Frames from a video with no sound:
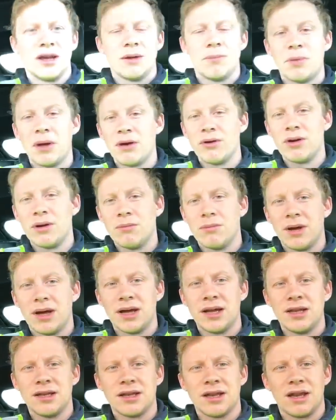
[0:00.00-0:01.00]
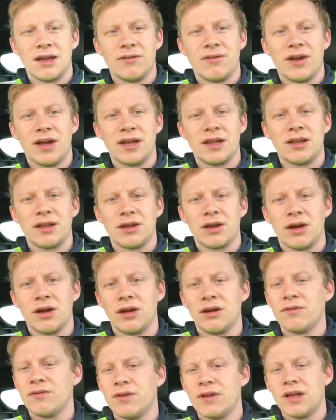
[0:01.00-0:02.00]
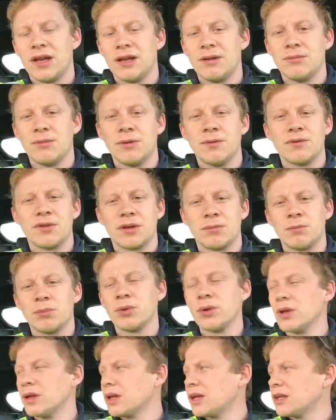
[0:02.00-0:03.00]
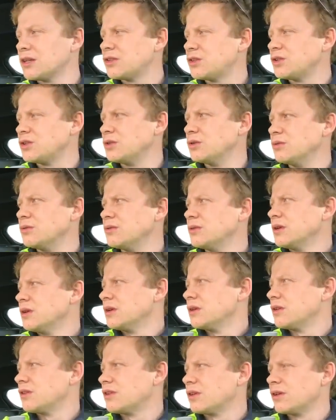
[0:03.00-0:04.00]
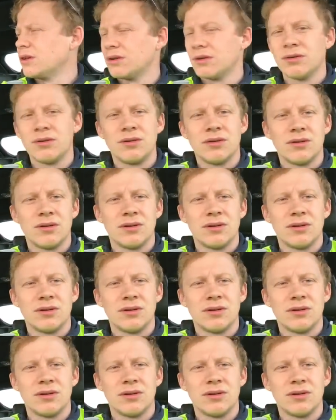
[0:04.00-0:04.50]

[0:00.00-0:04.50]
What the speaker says: Bearing in mind, I've had the car for 9 months. I bought it last June, so